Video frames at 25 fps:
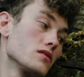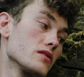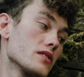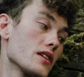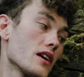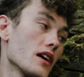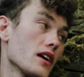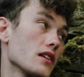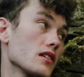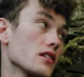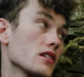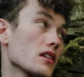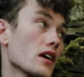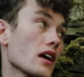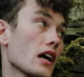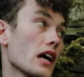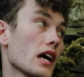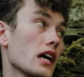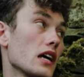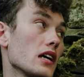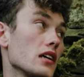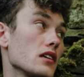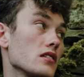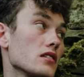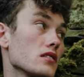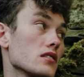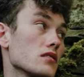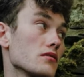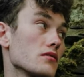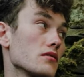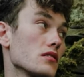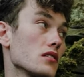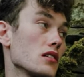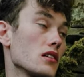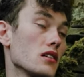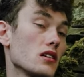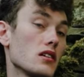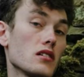110k, something
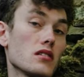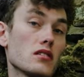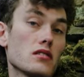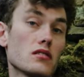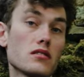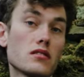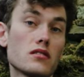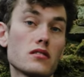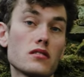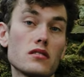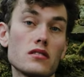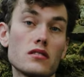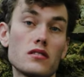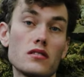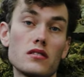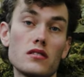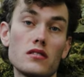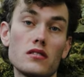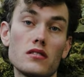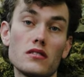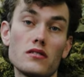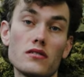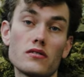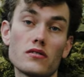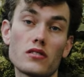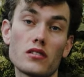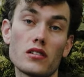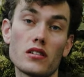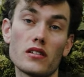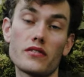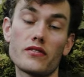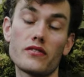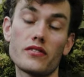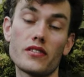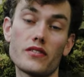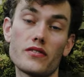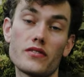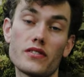like that, like
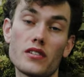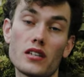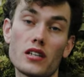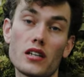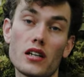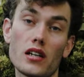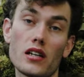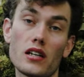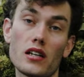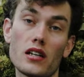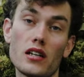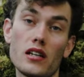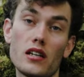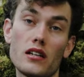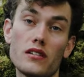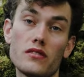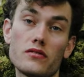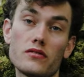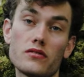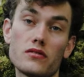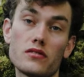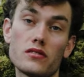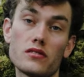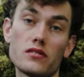50k left.